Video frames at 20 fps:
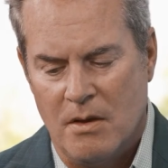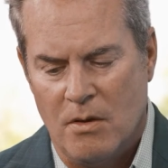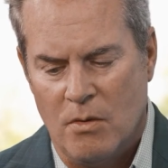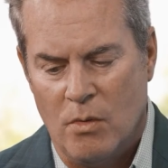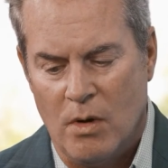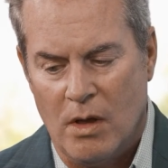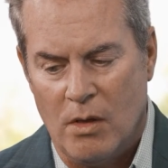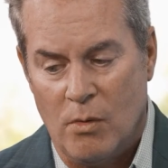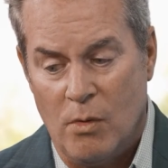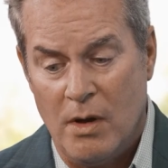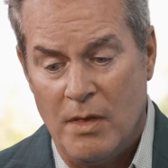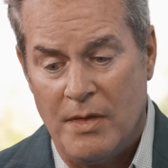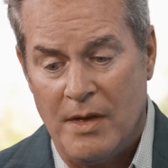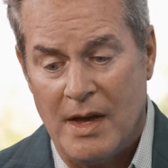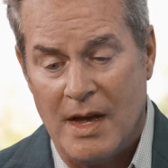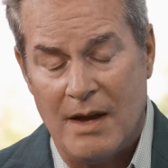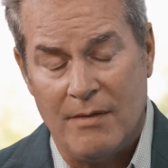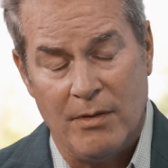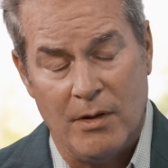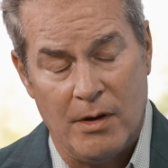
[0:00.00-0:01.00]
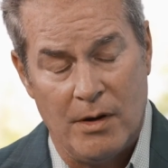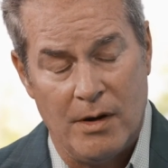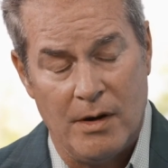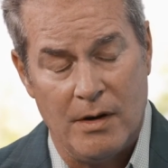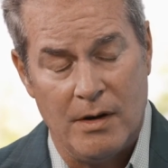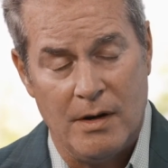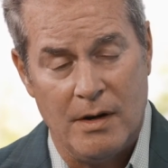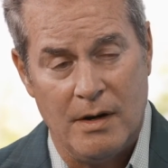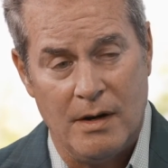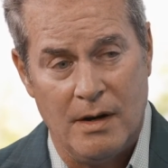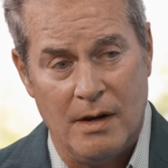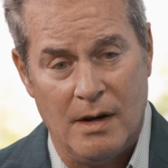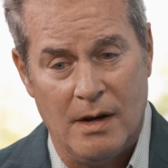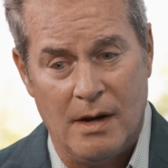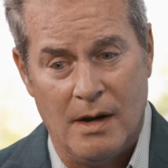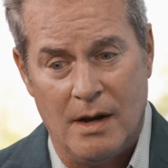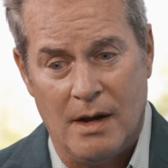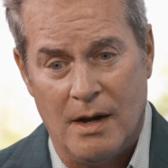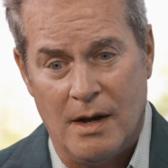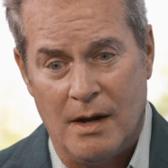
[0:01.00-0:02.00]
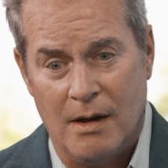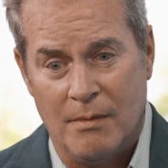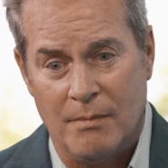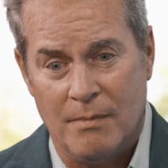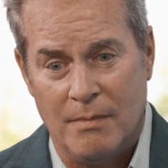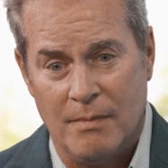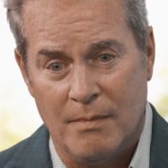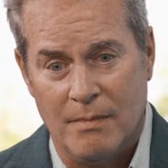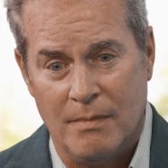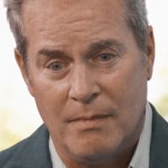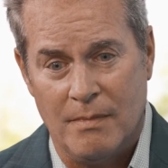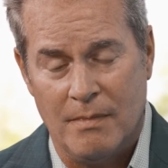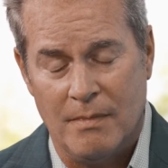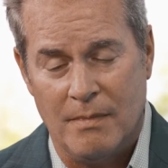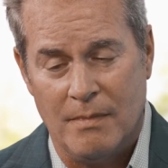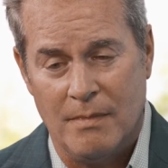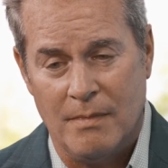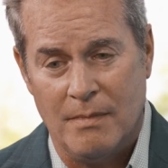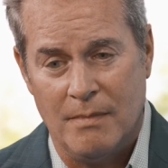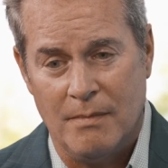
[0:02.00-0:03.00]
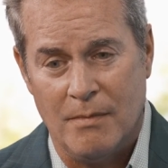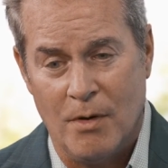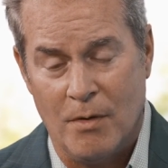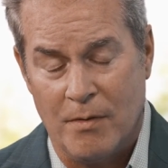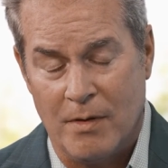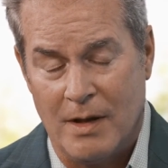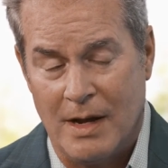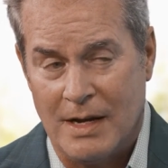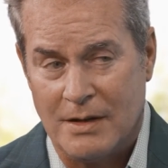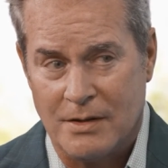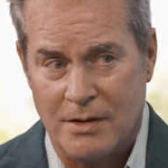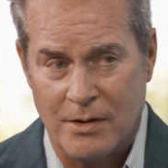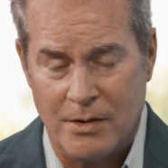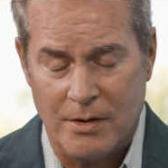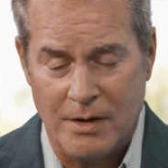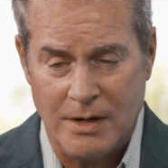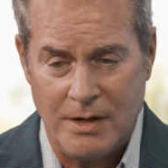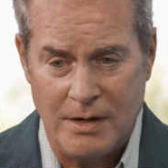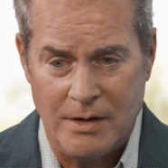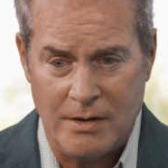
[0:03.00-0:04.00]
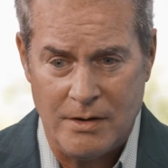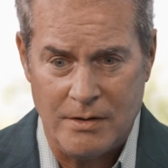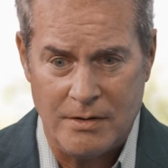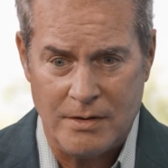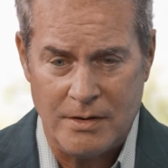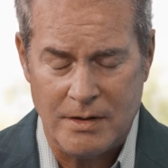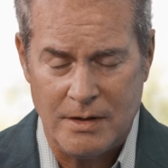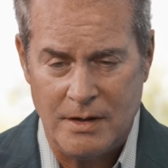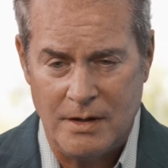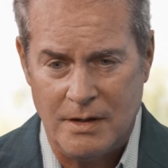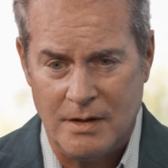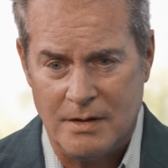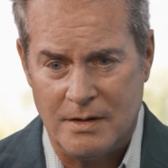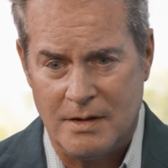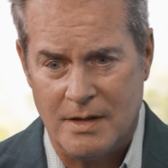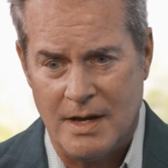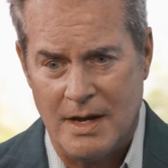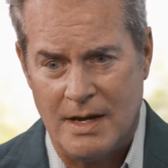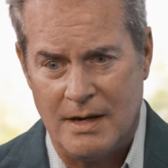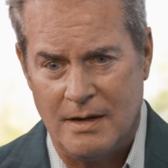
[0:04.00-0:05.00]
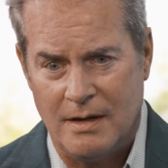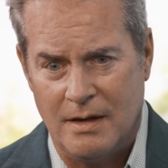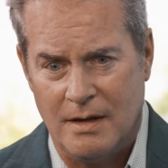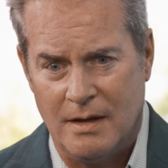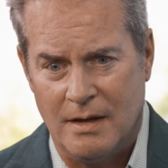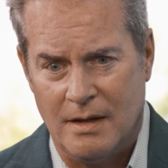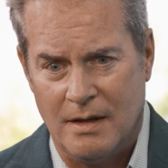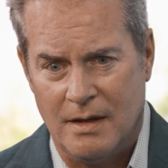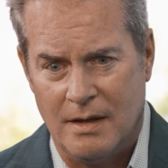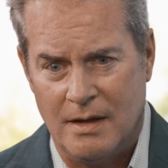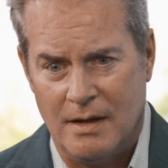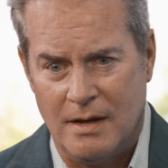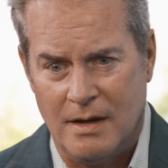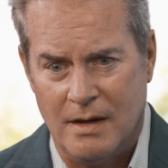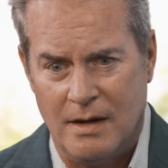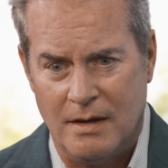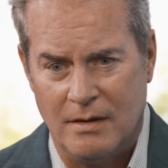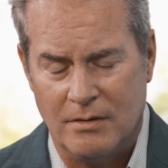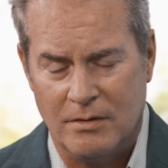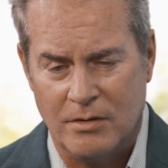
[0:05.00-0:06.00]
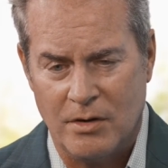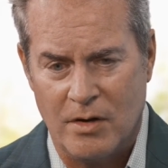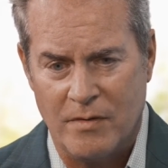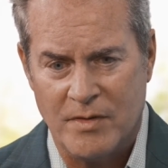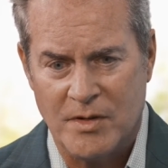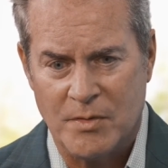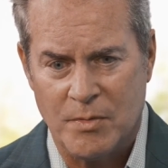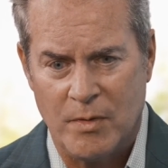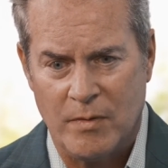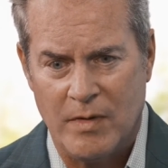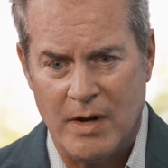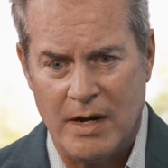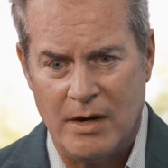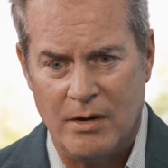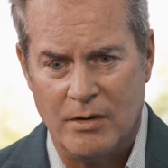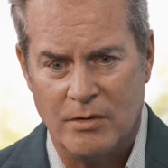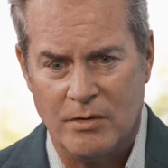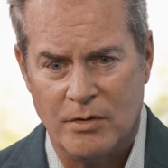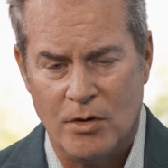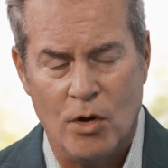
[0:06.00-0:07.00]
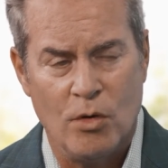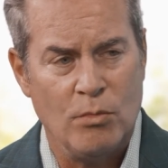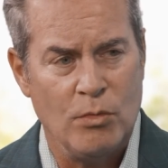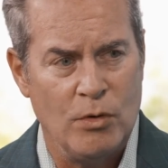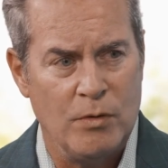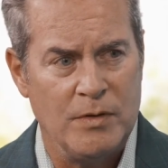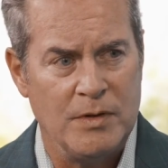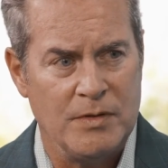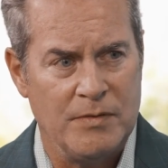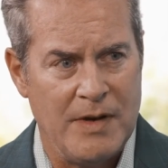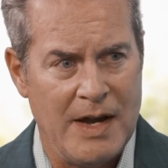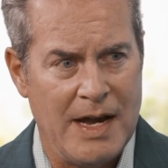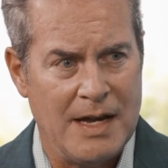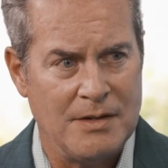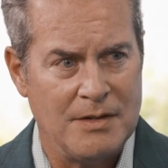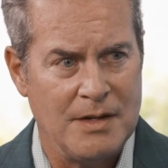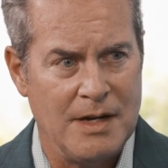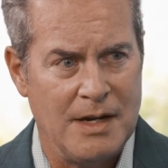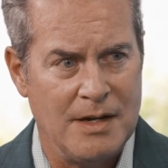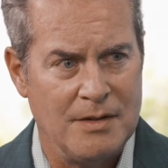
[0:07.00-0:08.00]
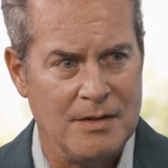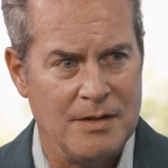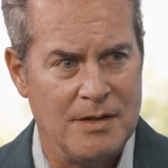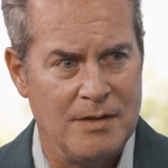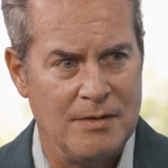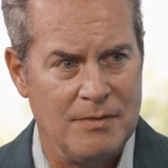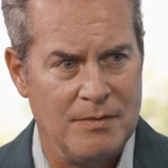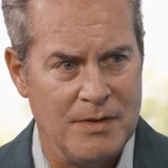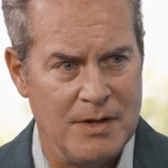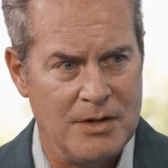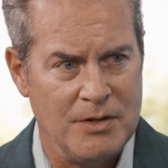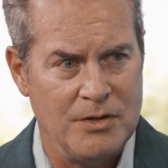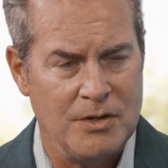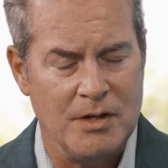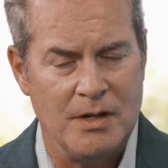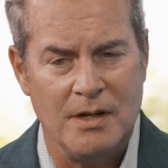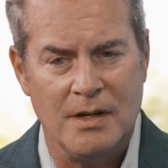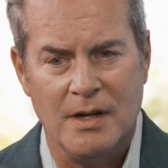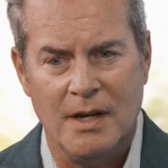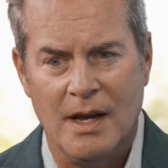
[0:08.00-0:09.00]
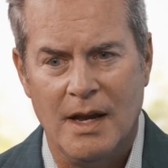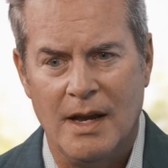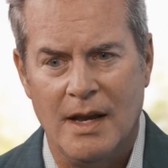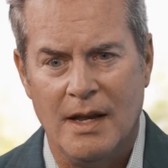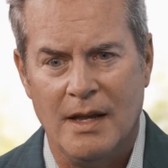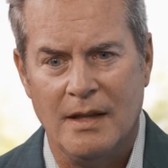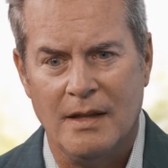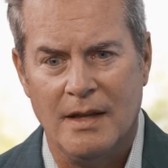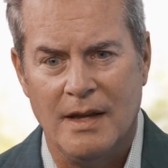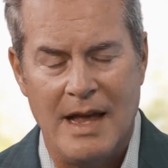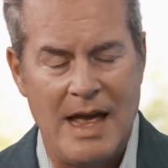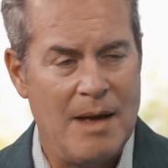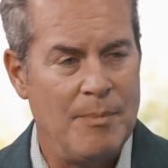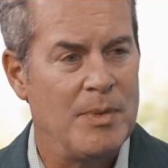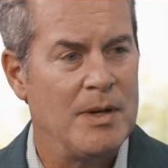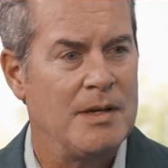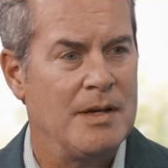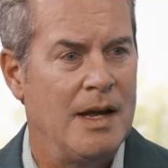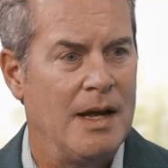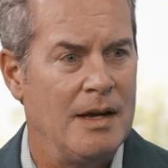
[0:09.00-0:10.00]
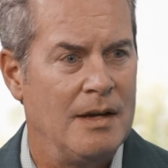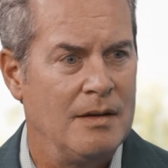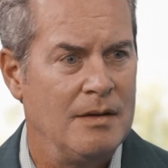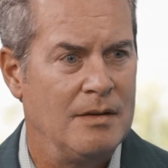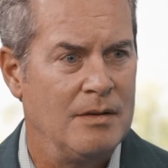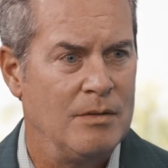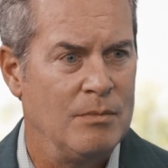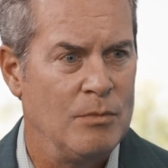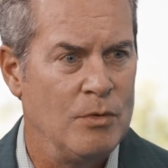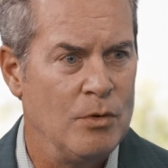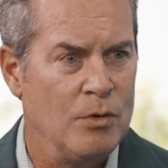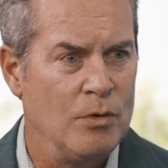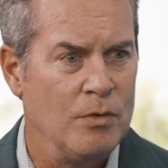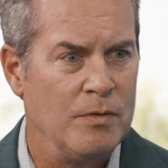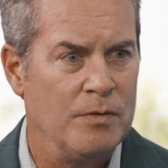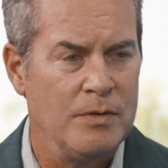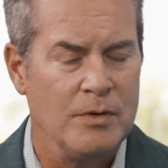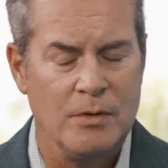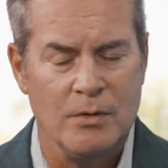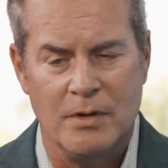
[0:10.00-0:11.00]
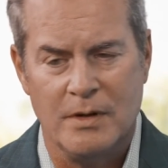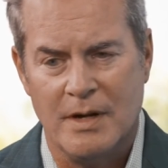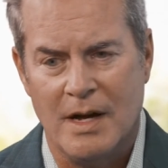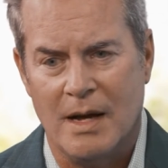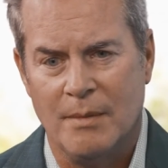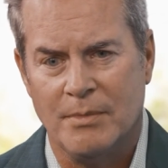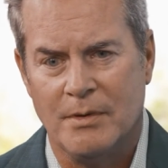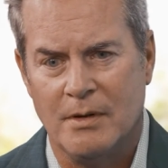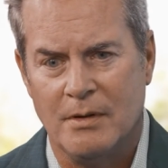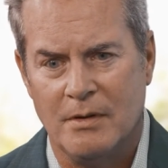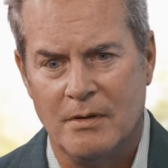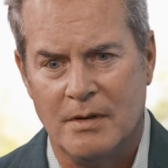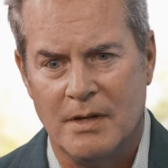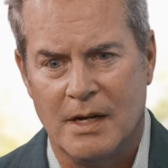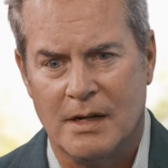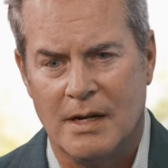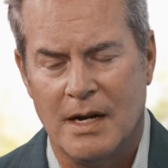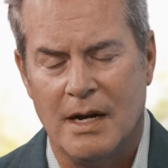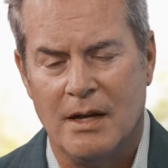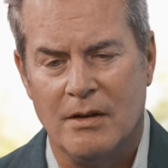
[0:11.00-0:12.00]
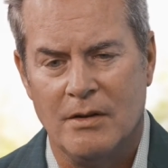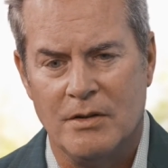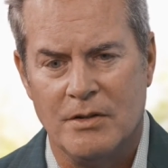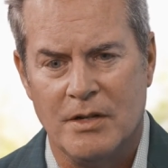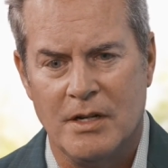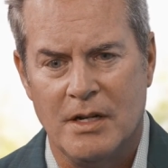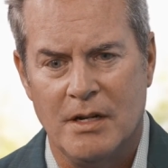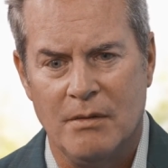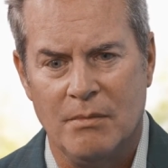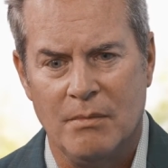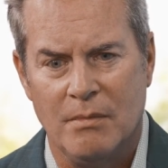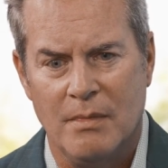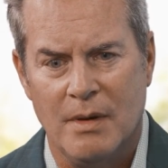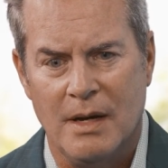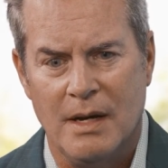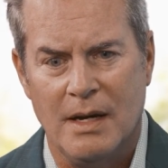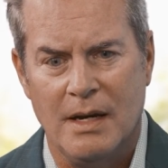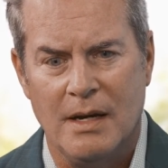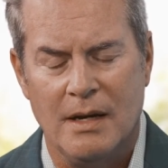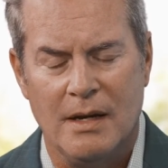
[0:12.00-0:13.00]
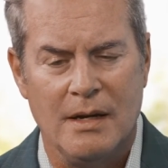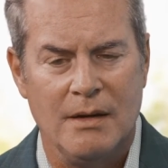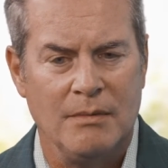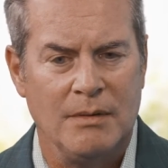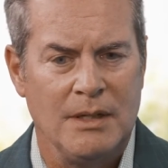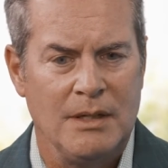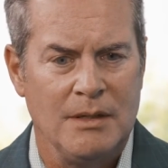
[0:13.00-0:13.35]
Well, the one thing I've learned over the last 30 years is that the service providers don't move as fast as the vision and the appetite to move to adopt a new technology may